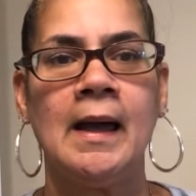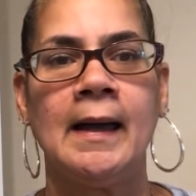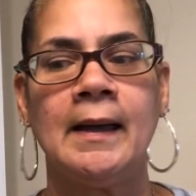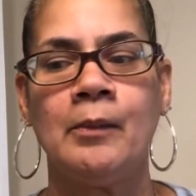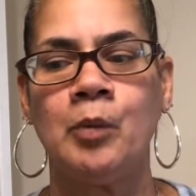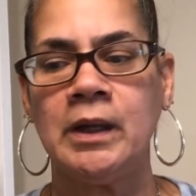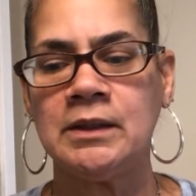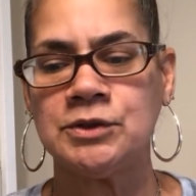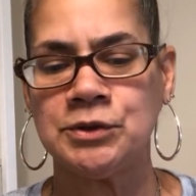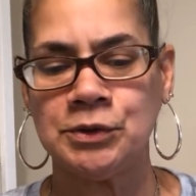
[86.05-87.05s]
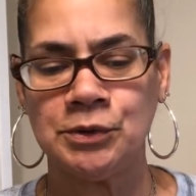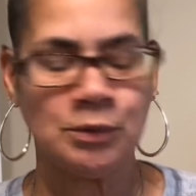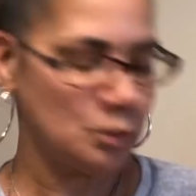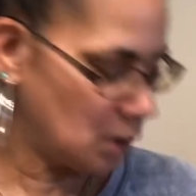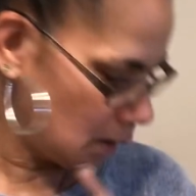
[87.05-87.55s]
I went
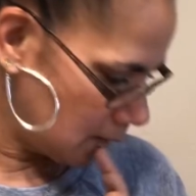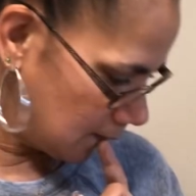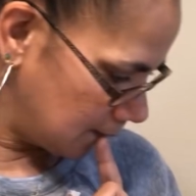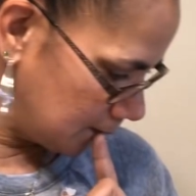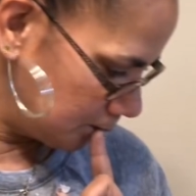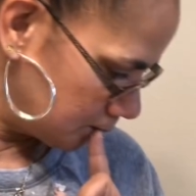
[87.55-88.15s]
to um,